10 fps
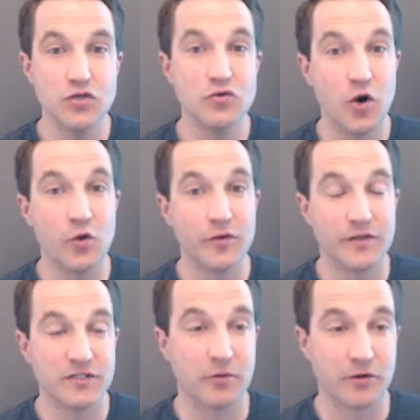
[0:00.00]
you know that
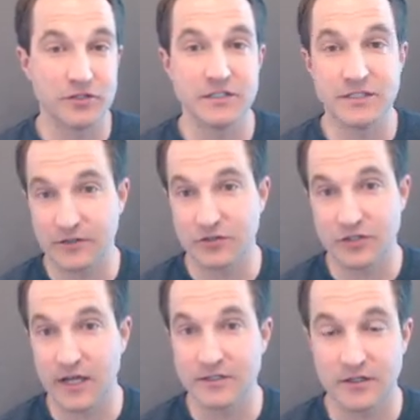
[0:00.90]
this person is
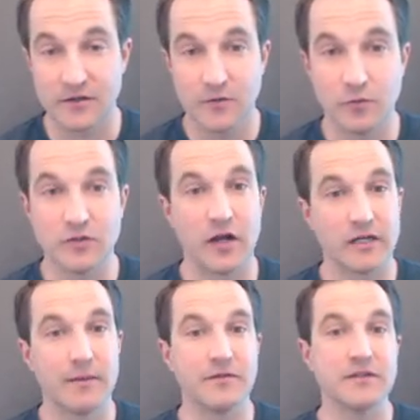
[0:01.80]
exercising. We
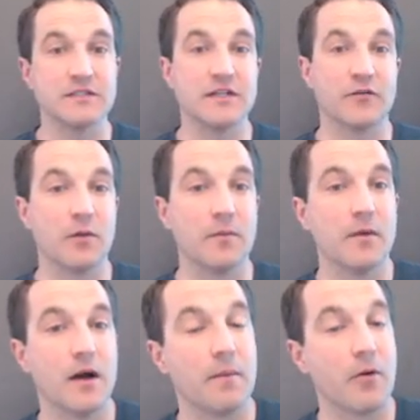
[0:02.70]
talked about these different
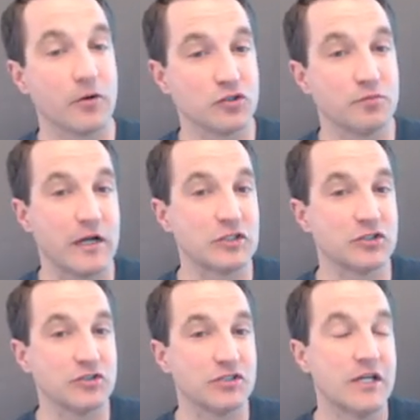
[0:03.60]
partial
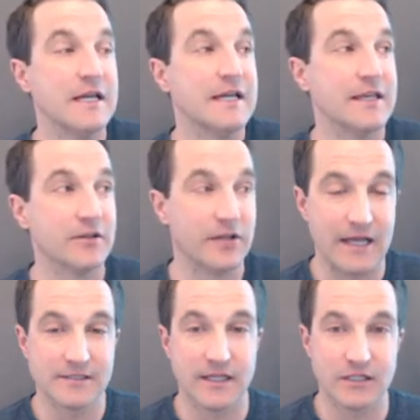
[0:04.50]
pressures in the
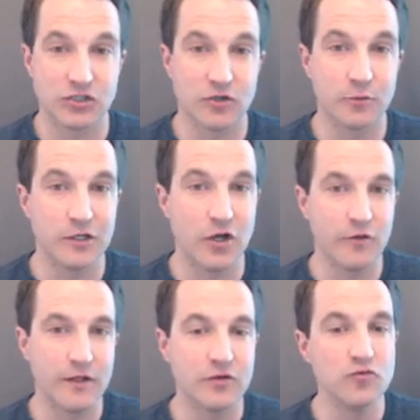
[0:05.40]
last lecture, and we
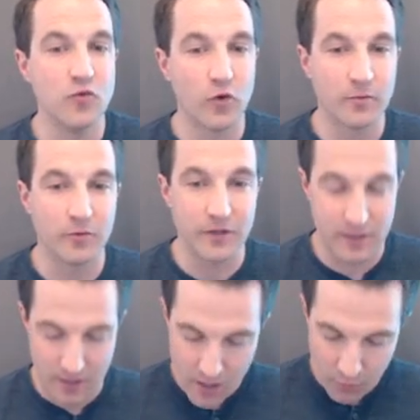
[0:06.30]
know that
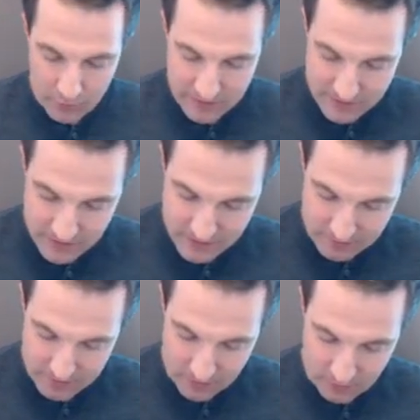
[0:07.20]
normally we'd see
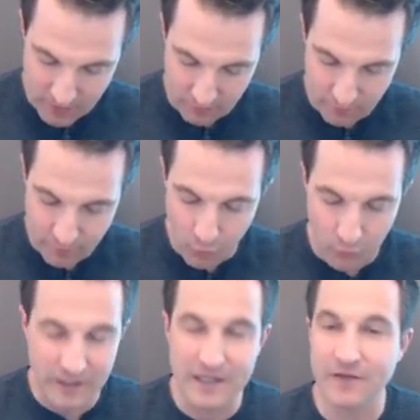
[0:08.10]
something around
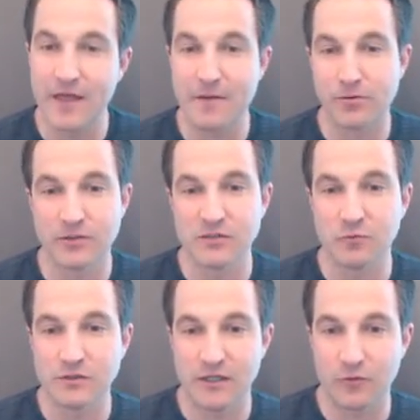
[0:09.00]
40 if that
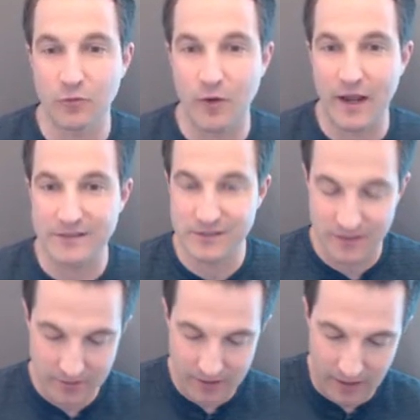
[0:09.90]
person was at
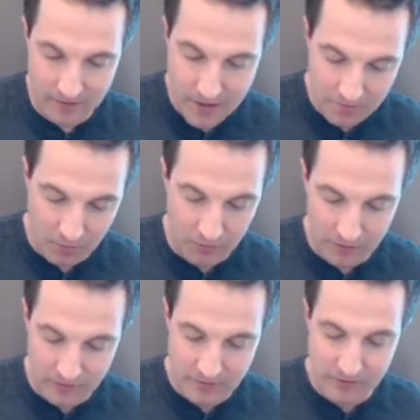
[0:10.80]
rest, okay? But
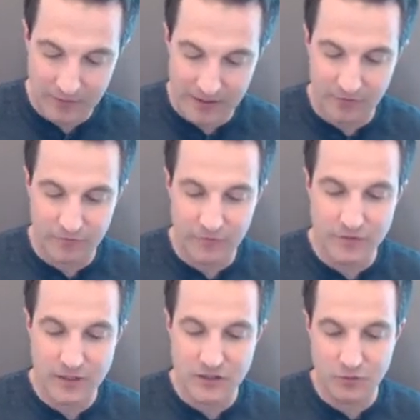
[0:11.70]
we're way down at
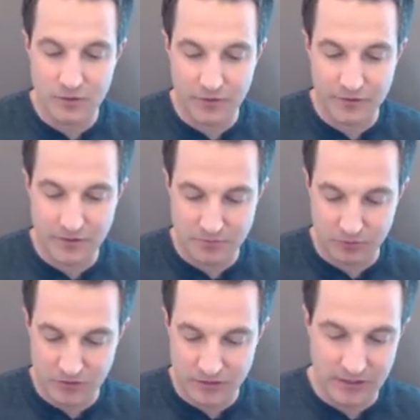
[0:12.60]
15, so we know that this
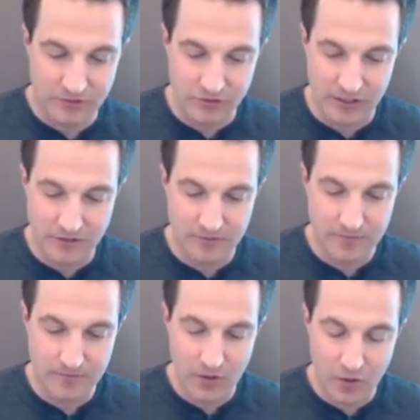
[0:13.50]
person is exercising.
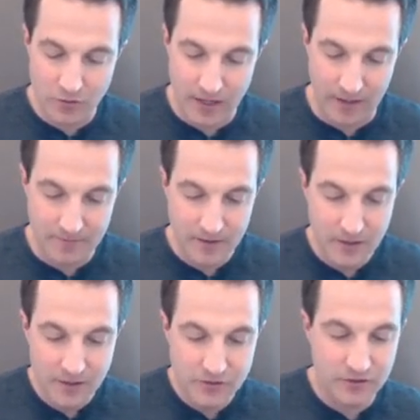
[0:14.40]
Okay,
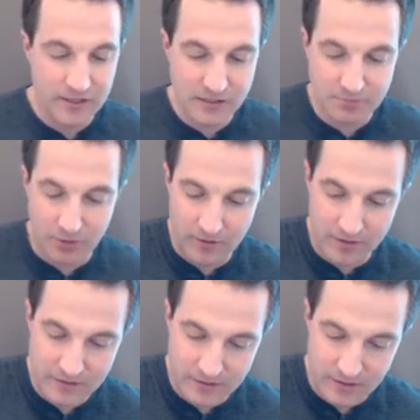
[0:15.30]
so the next part of
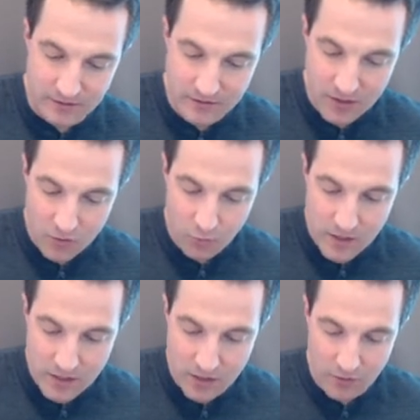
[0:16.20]
this is
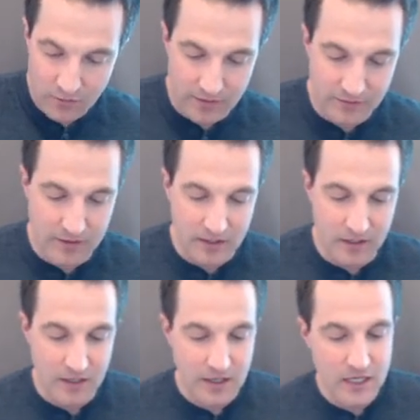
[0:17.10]
we know that
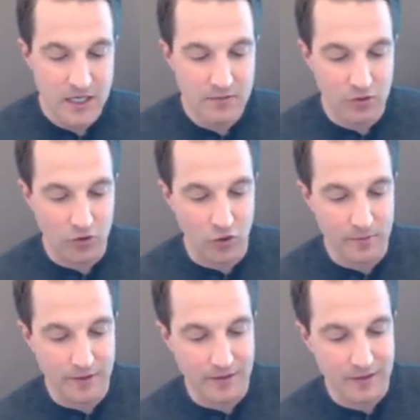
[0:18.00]
the
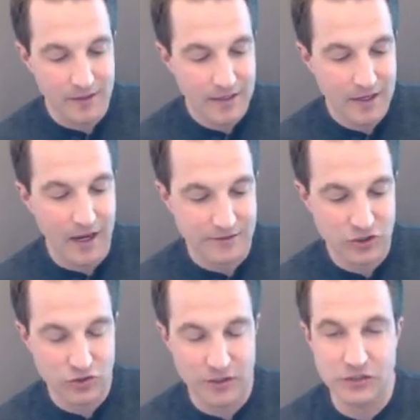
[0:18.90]
hemoglobin
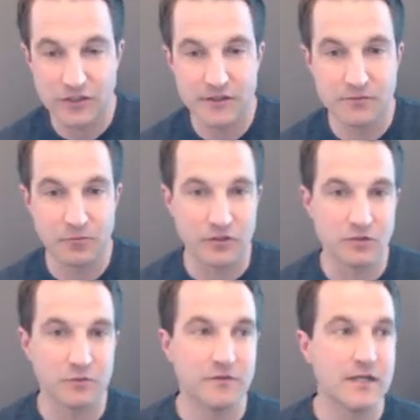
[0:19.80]
concentration of this
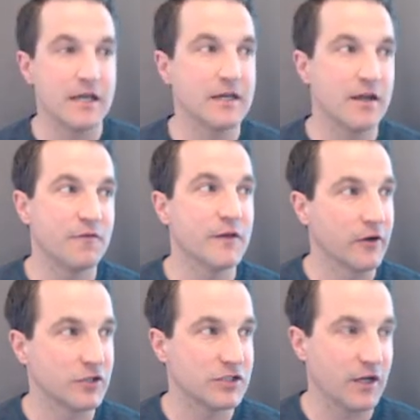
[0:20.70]
person, we've taken a
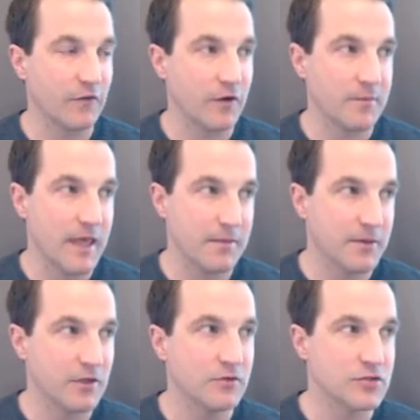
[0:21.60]
finger stick from them
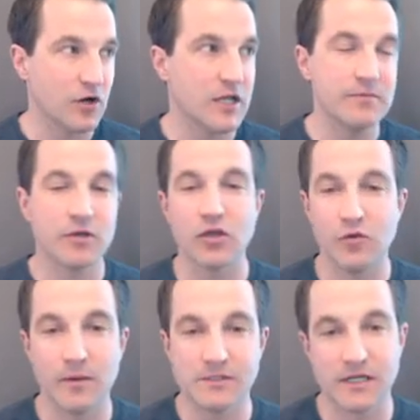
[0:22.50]
and used our
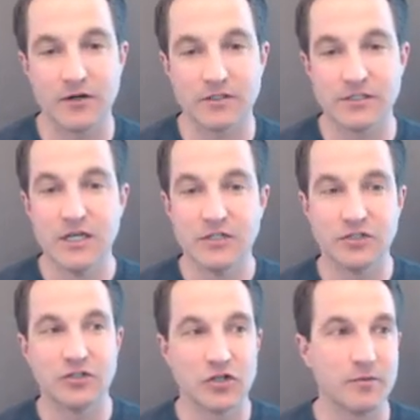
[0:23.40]
HemoQ upstairs
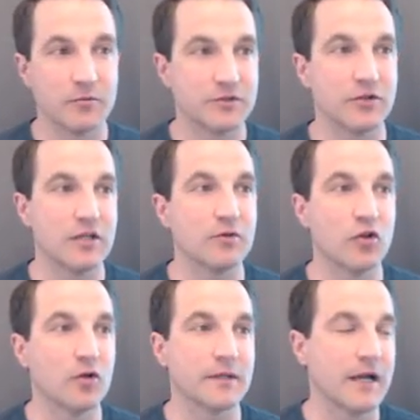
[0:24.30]
to determine what their
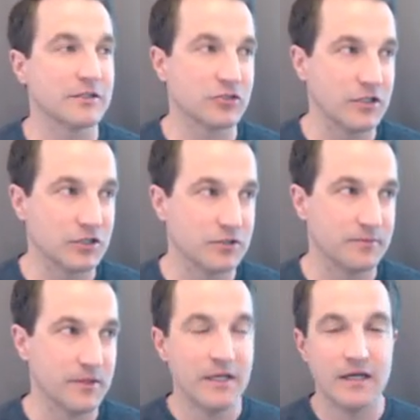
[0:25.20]
hemoglobin
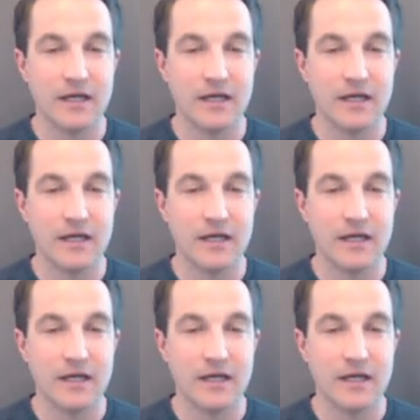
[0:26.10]
concentration.